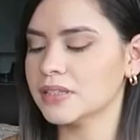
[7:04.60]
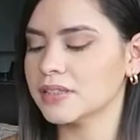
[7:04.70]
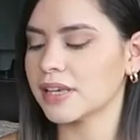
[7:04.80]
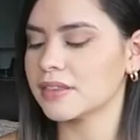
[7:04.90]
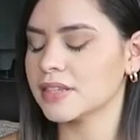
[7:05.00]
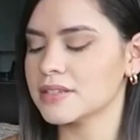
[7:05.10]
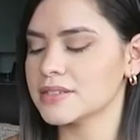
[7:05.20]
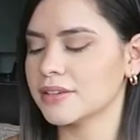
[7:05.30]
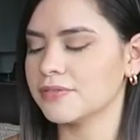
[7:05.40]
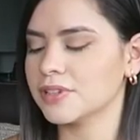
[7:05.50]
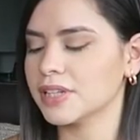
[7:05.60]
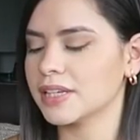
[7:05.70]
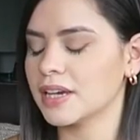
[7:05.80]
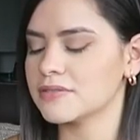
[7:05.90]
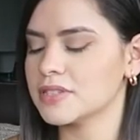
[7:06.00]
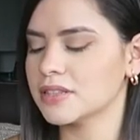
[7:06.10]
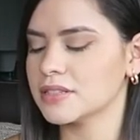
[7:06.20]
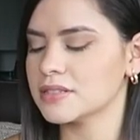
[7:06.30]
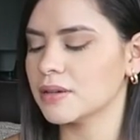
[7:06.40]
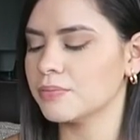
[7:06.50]
like this. I feel like I've seen
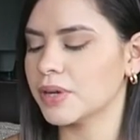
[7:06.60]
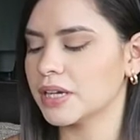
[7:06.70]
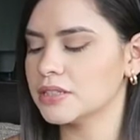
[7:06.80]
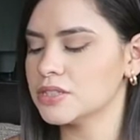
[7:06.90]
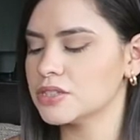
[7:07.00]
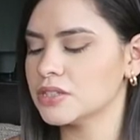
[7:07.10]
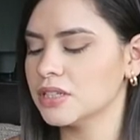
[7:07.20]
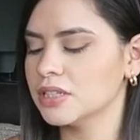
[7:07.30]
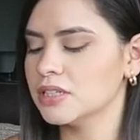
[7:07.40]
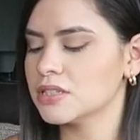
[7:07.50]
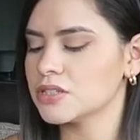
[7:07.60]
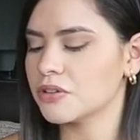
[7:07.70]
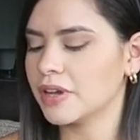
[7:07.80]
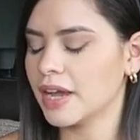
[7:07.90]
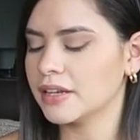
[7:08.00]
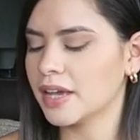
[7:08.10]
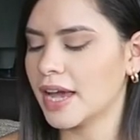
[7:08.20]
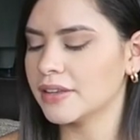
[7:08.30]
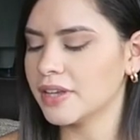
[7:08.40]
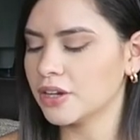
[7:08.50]
this a bunch. So again, I
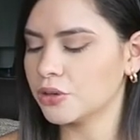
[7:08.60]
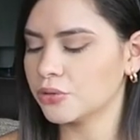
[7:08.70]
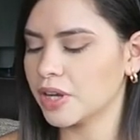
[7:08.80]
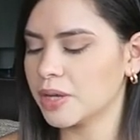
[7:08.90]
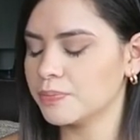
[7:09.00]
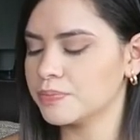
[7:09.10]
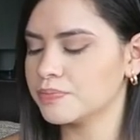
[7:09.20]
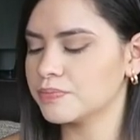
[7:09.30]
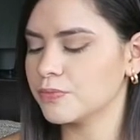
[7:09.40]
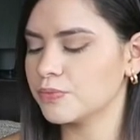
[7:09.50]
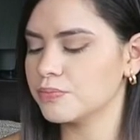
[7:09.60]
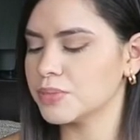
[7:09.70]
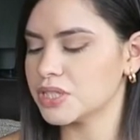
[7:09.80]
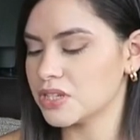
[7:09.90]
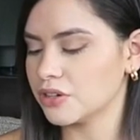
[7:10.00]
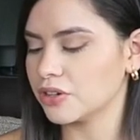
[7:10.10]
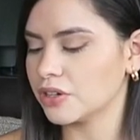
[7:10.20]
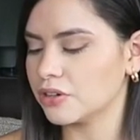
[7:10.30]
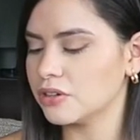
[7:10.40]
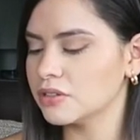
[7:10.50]
had that crepe
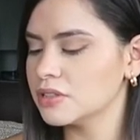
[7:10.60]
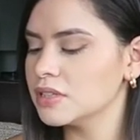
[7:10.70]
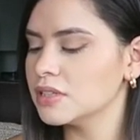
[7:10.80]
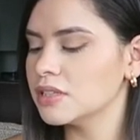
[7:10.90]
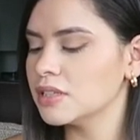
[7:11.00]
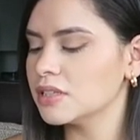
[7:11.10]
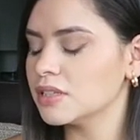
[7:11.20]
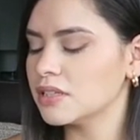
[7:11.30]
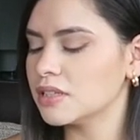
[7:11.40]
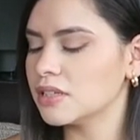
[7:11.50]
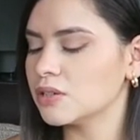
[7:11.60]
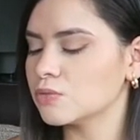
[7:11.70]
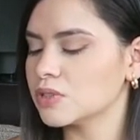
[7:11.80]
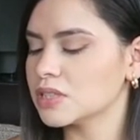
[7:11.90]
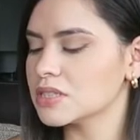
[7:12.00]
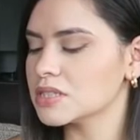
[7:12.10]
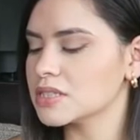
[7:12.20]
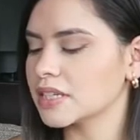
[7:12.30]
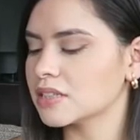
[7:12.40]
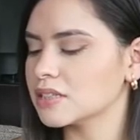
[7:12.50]
material. It was
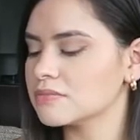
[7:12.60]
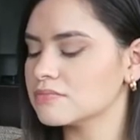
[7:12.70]
like a,